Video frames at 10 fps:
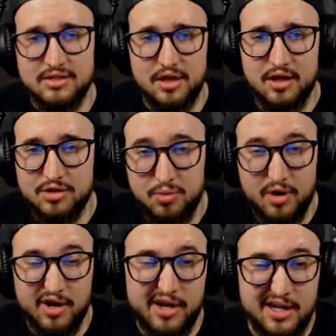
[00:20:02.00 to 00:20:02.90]
to
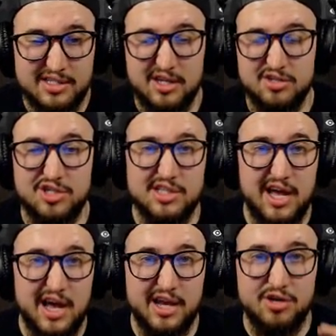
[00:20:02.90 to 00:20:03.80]
where it cuts out just the
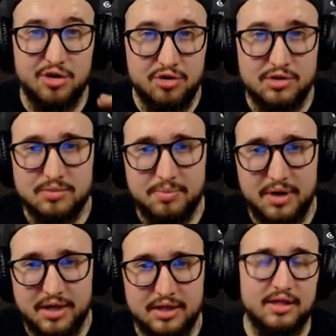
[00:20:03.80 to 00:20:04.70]
high tones,
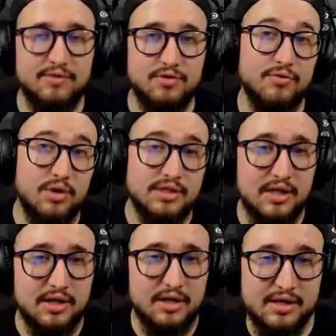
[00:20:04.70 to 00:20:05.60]
but leaves your voice
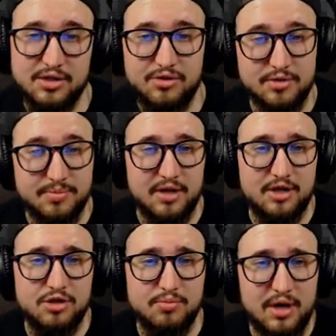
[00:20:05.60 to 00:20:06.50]
sounding nice and crispy and not
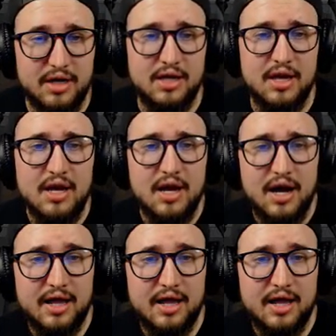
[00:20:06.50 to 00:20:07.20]
too muddy, I